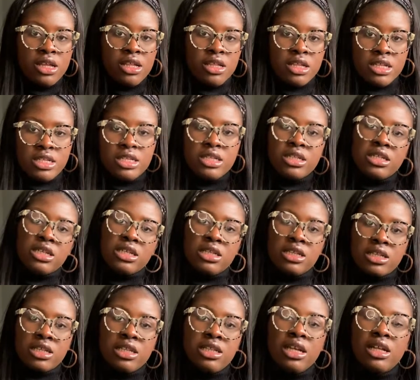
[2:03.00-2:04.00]

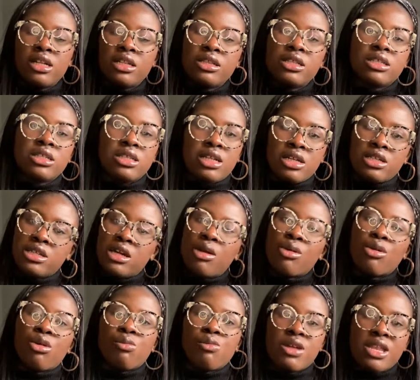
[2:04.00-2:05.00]
the illness that shall
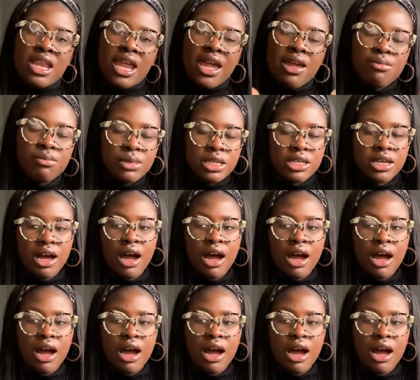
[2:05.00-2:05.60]
not be named,